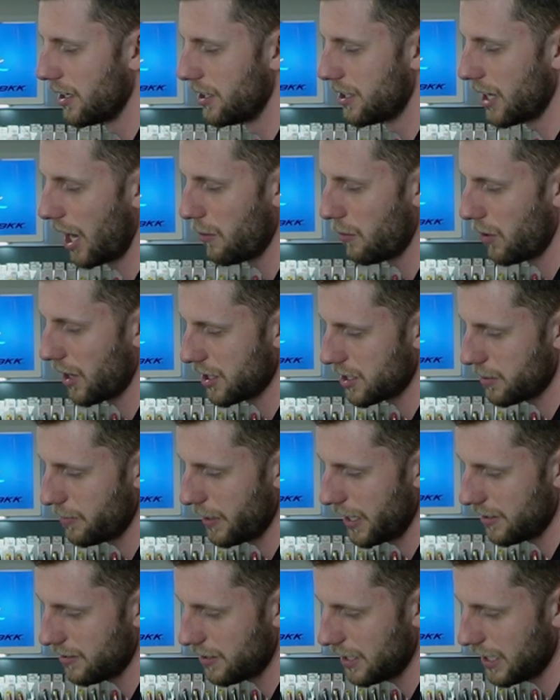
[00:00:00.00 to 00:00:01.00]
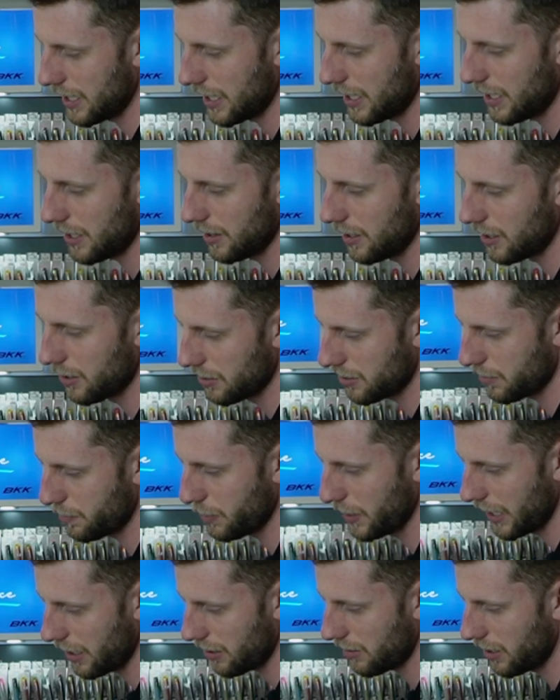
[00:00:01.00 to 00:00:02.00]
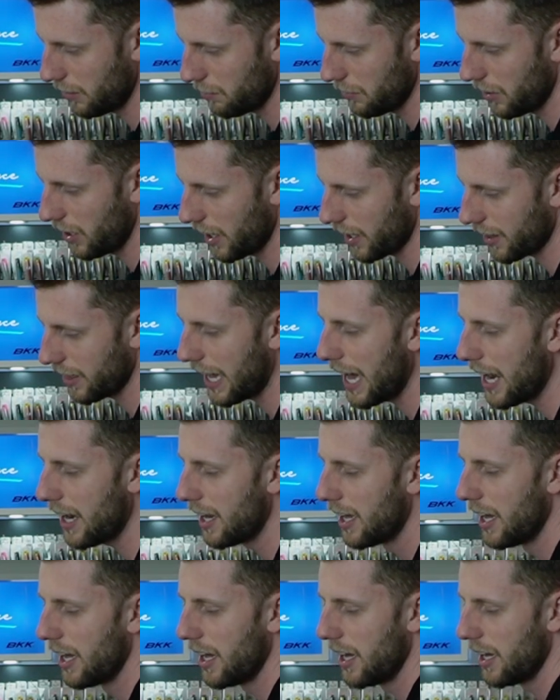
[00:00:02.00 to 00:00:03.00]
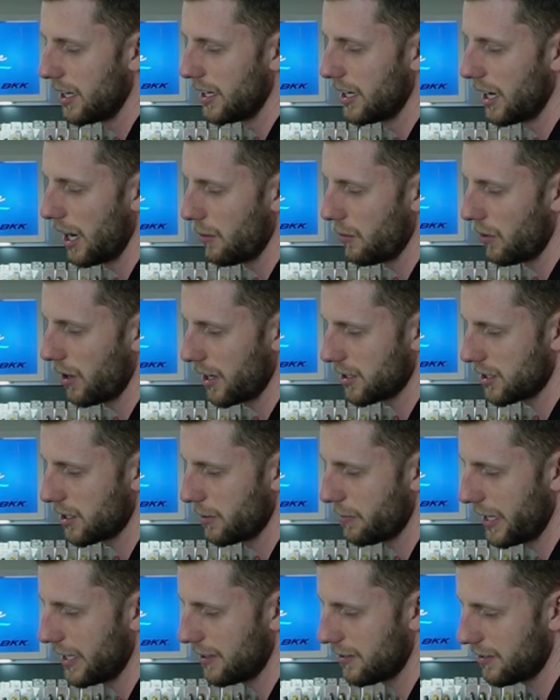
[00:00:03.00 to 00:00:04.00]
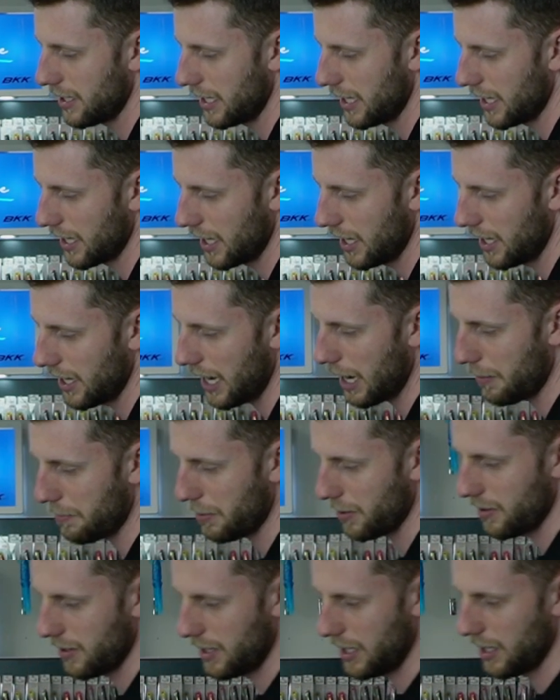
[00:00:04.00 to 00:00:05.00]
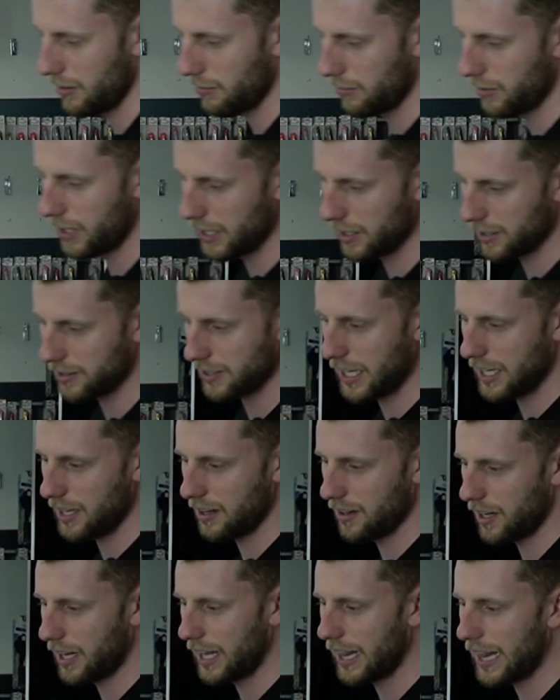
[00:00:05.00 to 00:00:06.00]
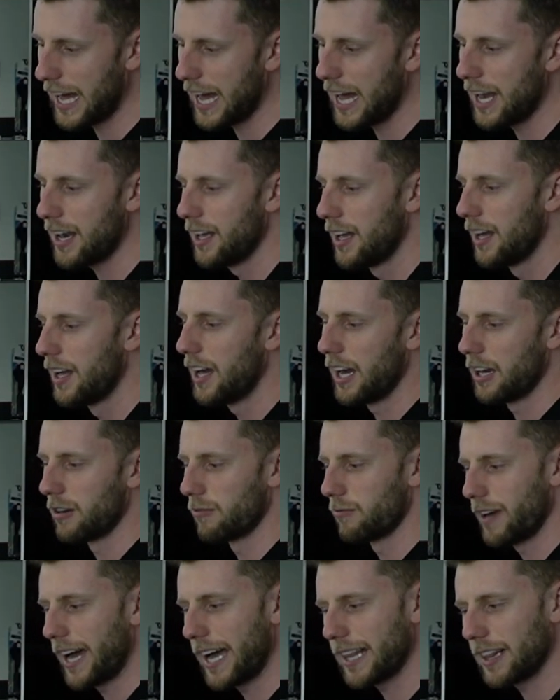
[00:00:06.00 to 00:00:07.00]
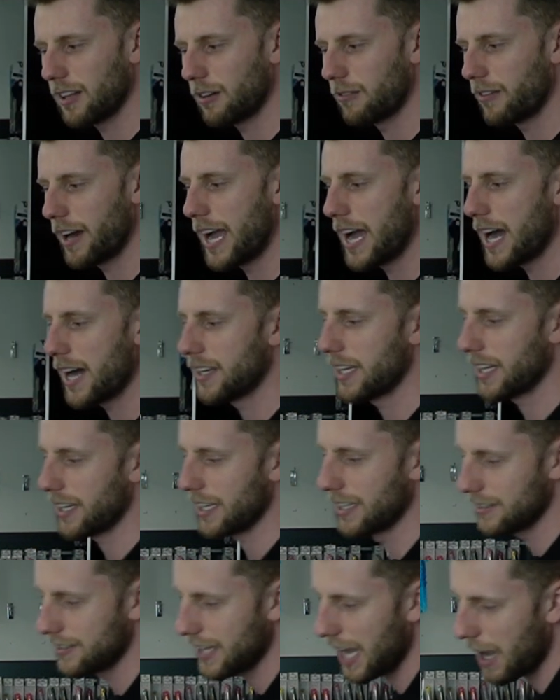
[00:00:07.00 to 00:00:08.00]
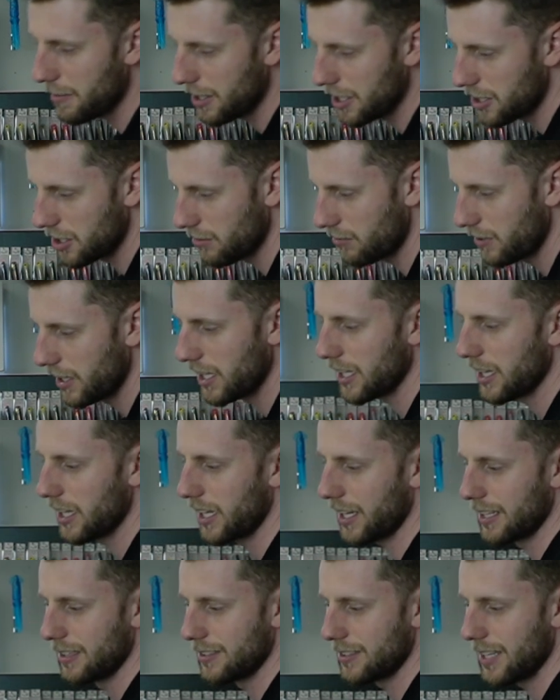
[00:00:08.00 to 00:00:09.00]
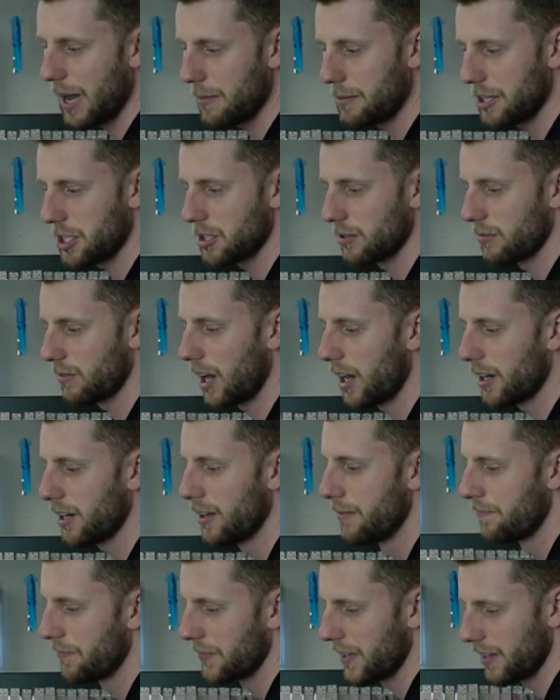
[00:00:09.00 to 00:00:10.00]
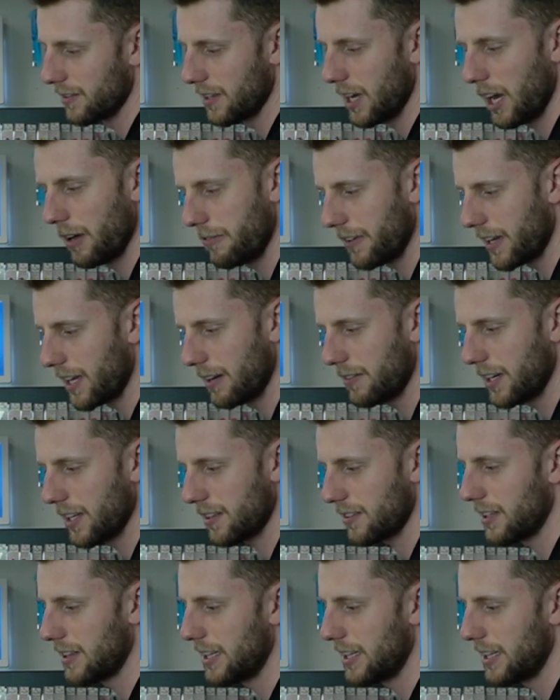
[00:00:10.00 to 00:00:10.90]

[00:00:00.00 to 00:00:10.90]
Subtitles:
don't want it to be sitting in a little split grip like that. You don't want it to be sitting in up near the reel seat like that. It'll rattle around, it can damage your reel, it can damage the rod. There's no forgiveness in